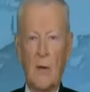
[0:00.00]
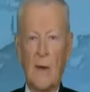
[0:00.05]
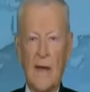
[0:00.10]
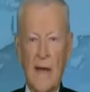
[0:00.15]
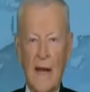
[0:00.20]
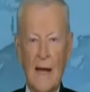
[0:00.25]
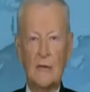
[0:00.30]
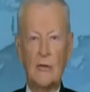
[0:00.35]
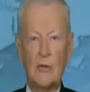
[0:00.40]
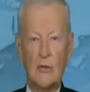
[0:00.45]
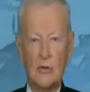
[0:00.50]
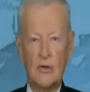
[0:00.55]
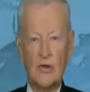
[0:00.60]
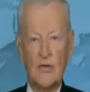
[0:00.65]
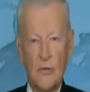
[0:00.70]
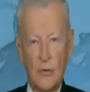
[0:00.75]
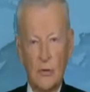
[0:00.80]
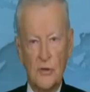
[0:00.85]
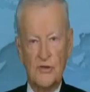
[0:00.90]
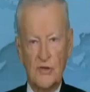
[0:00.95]
We can't
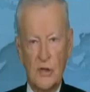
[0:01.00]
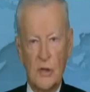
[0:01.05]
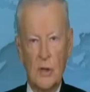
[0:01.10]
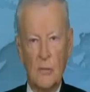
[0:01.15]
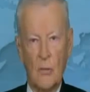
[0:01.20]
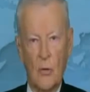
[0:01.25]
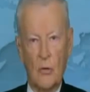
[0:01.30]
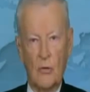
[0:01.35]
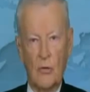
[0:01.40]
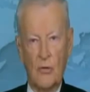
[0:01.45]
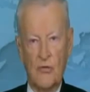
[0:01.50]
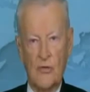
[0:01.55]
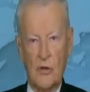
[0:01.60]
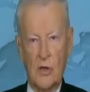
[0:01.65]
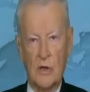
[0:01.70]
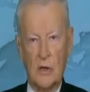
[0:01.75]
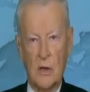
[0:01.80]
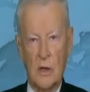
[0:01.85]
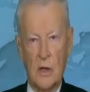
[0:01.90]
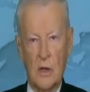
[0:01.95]
use force anymore
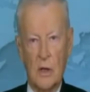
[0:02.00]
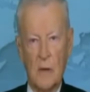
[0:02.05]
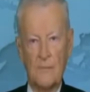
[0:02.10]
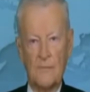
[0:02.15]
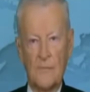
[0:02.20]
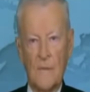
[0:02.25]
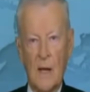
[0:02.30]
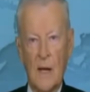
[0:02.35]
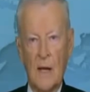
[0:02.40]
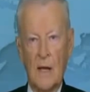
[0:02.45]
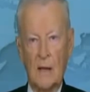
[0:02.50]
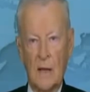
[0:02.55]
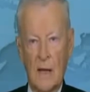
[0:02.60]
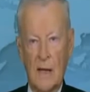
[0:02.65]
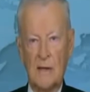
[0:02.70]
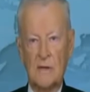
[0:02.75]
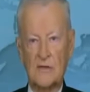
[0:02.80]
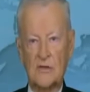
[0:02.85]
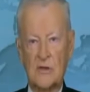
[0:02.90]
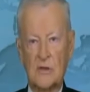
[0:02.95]
overtly,
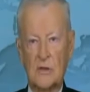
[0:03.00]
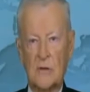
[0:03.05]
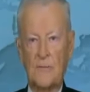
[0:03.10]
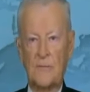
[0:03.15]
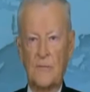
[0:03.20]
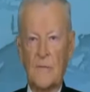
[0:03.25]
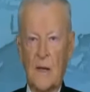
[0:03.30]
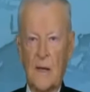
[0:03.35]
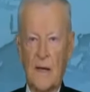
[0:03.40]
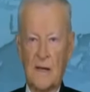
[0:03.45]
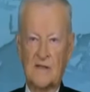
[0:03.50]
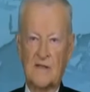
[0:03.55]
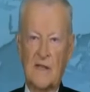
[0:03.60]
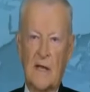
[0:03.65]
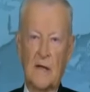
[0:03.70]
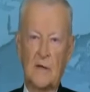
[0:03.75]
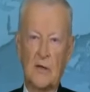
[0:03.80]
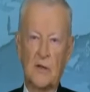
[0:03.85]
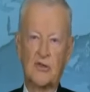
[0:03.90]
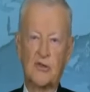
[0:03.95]
unless
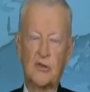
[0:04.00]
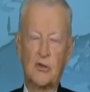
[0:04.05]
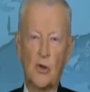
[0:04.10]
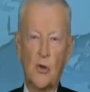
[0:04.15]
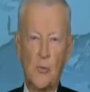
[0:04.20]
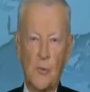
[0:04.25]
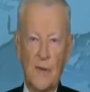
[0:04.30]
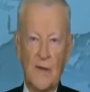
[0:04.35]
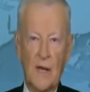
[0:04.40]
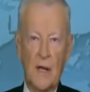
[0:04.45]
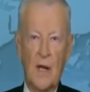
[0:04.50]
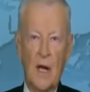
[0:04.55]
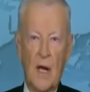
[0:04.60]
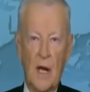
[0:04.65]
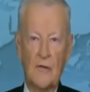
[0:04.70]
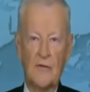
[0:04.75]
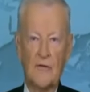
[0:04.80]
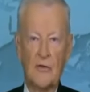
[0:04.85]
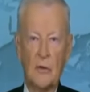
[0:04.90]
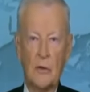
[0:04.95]
Assad is stupid
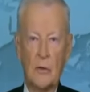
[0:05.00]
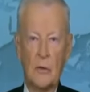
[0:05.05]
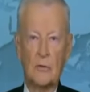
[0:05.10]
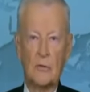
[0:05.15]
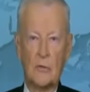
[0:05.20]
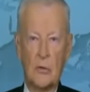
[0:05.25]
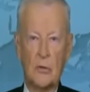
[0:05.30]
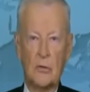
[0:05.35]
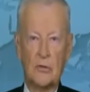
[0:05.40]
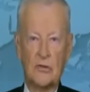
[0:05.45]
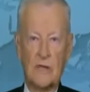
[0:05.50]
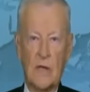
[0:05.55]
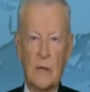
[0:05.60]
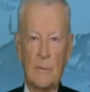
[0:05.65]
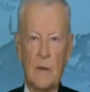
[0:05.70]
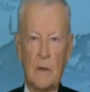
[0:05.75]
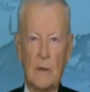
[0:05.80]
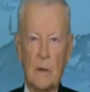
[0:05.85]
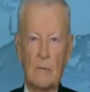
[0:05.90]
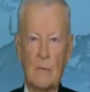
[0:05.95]
enough to use
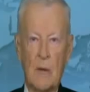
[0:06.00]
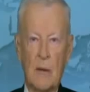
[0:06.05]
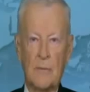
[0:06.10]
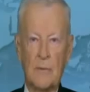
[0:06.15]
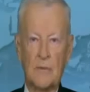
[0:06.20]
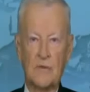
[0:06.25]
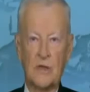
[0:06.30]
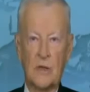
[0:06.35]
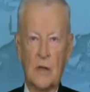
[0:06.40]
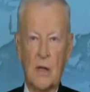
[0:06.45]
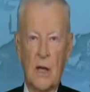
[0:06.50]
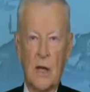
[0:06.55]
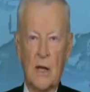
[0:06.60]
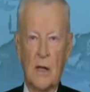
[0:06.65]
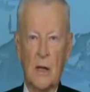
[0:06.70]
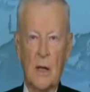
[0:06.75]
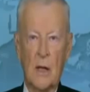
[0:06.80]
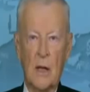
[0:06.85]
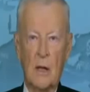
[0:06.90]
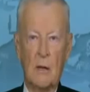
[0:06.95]
chemical weapons
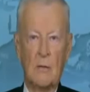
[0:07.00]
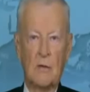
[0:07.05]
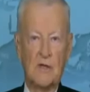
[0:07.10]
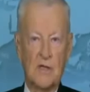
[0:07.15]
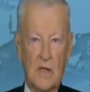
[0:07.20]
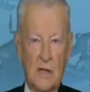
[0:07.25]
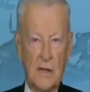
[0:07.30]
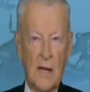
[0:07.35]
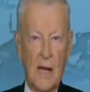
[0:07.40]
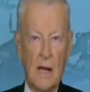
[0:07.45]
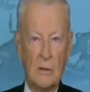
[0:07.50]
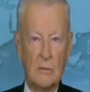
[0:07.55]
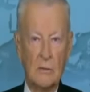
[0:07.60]
again, which I